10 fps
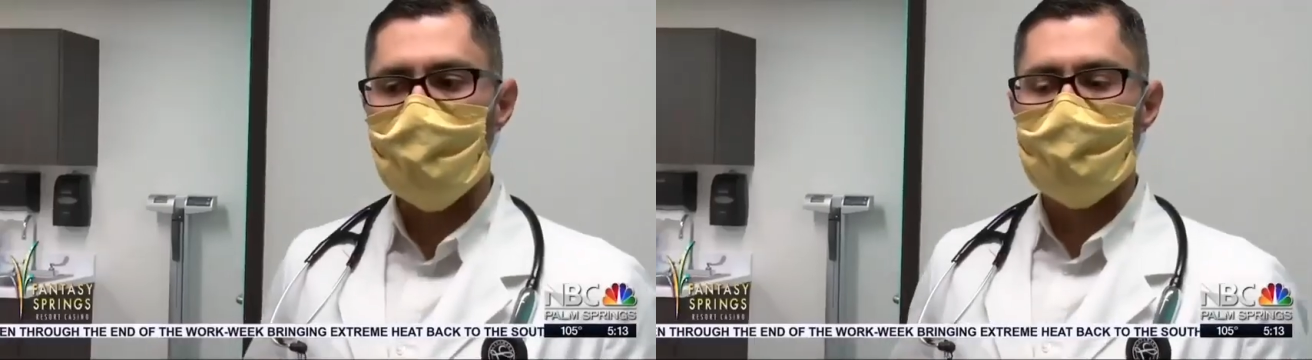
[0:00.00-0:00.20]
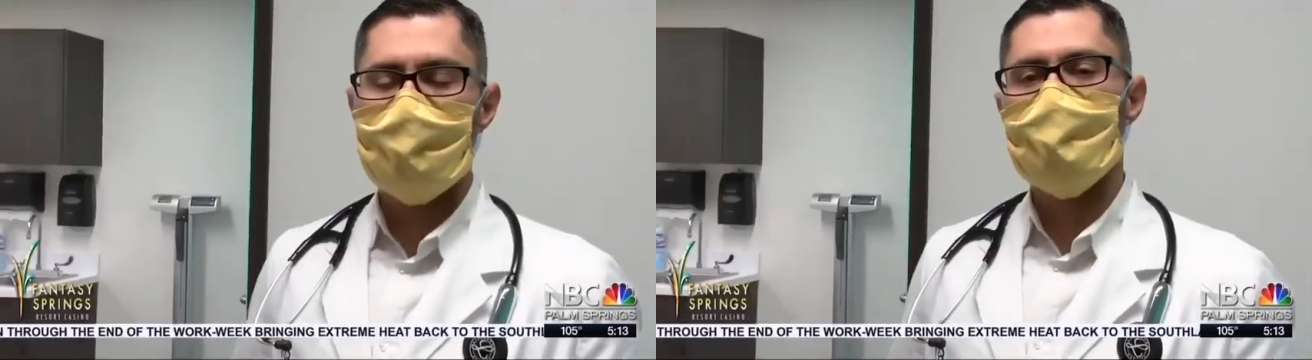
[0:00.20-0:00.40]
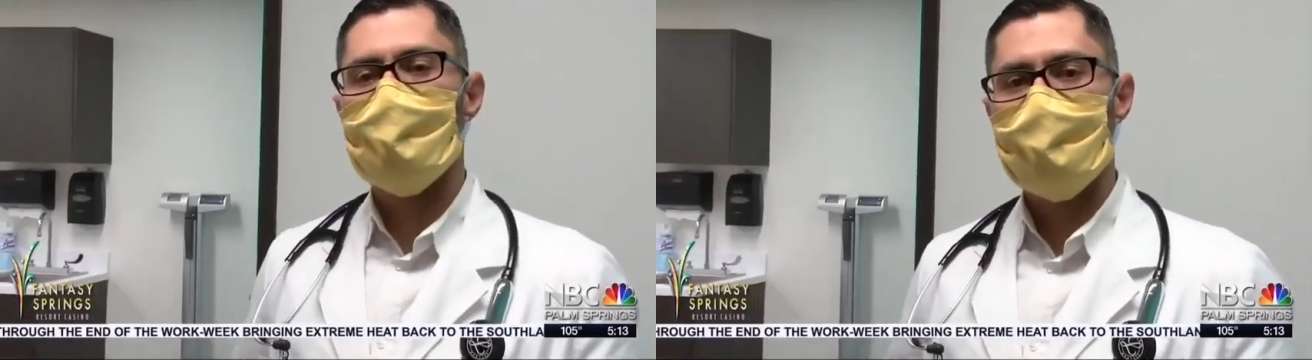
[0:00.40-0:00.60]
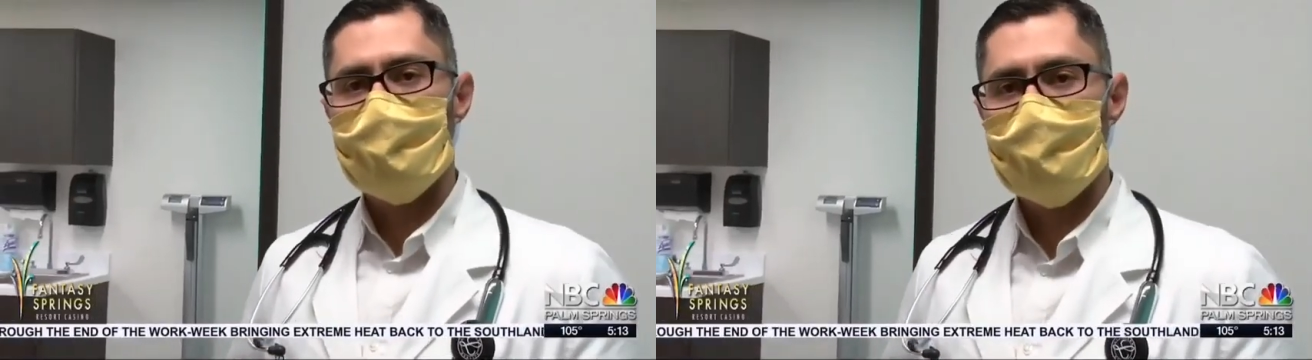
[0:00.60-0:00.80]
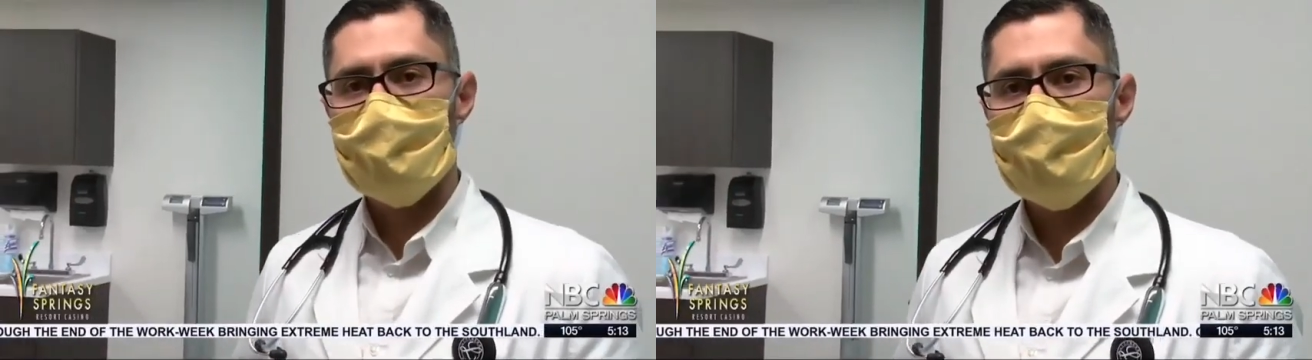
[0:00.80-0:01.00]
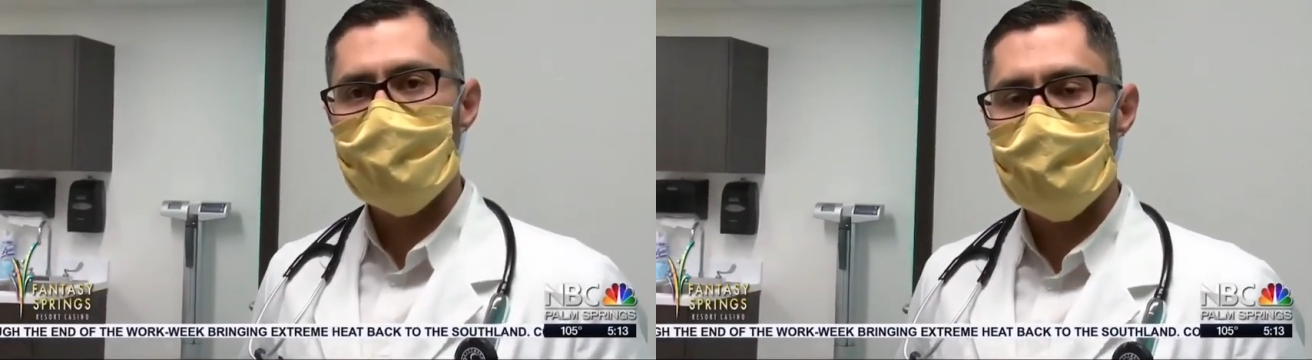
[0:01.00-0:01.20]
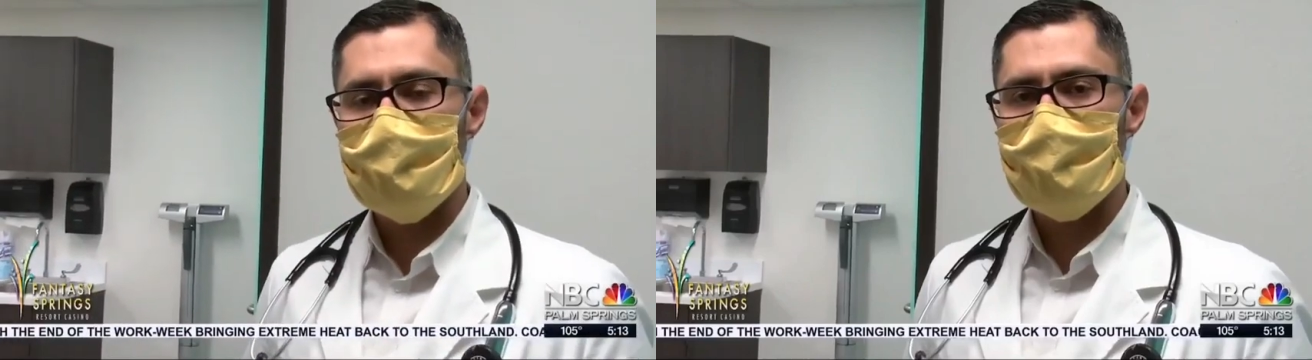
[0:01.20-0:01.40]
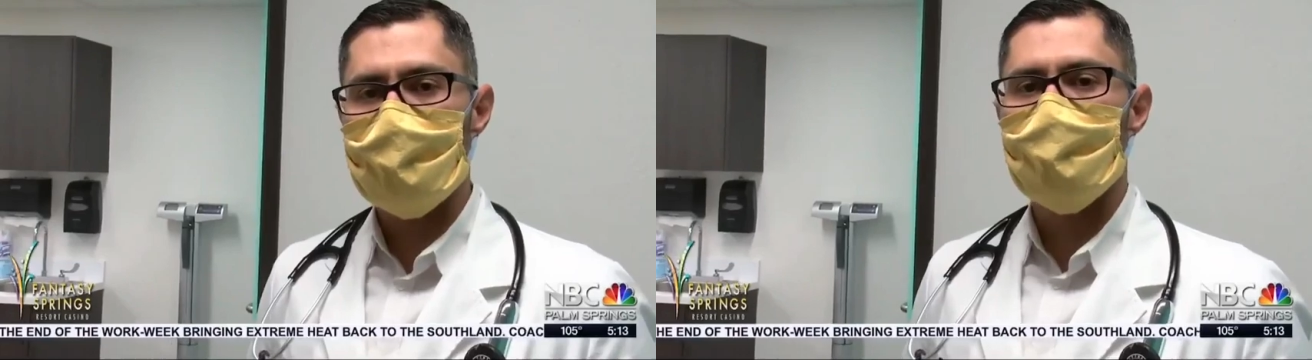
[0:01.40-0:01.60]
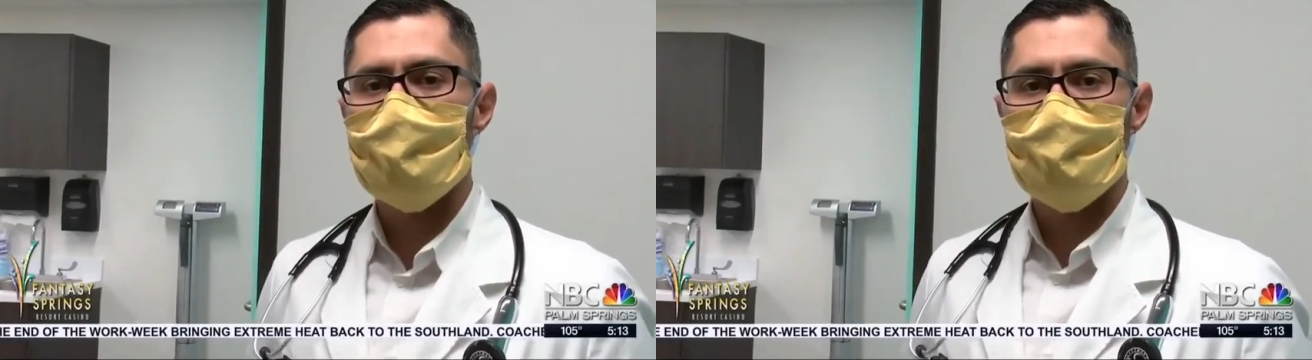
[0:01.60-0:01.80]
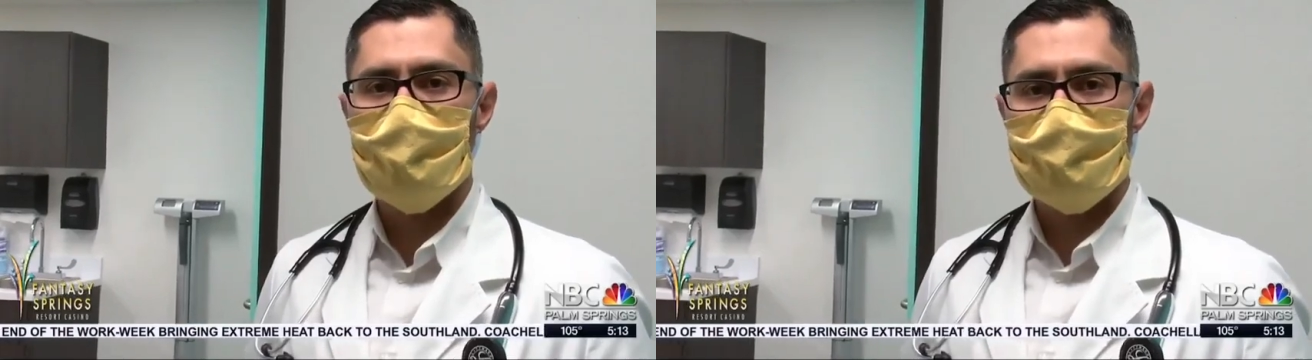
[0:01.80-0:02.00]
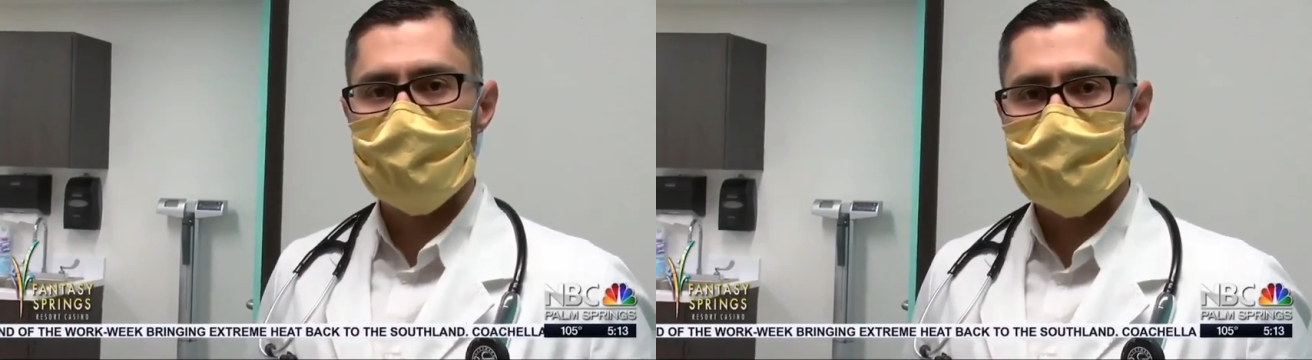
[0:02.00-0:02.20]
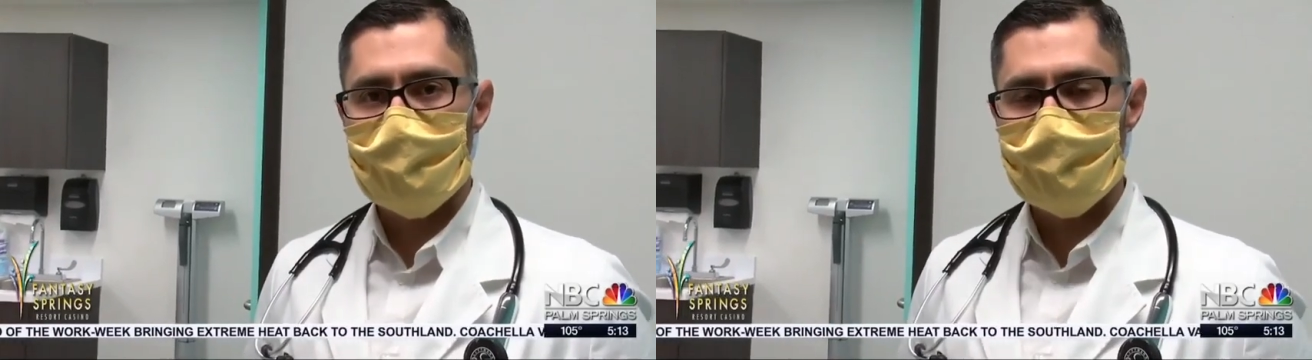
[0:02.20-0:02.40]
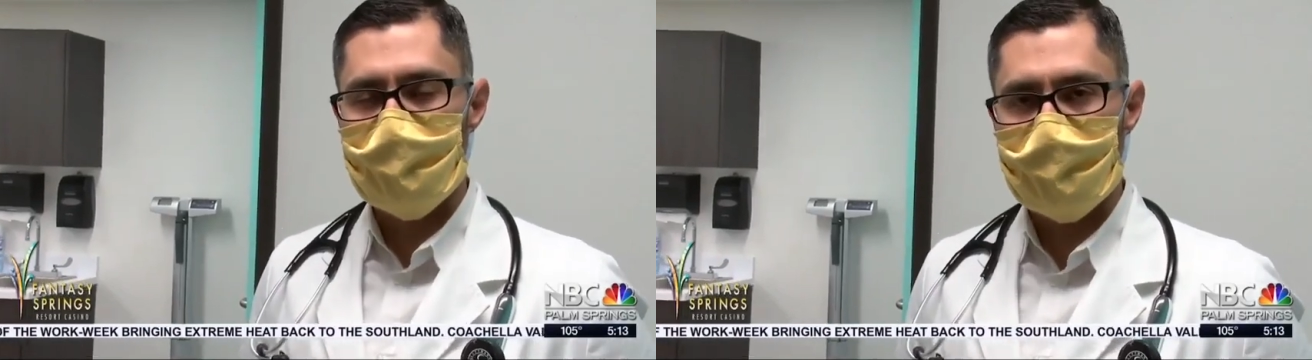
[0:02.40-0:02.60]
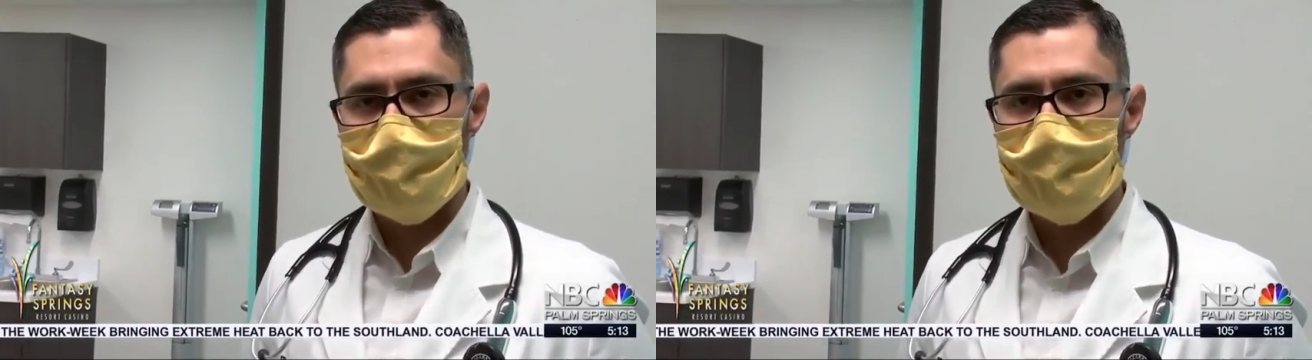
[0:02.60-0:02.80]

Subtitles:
one shot on the right side and one shot on the left side.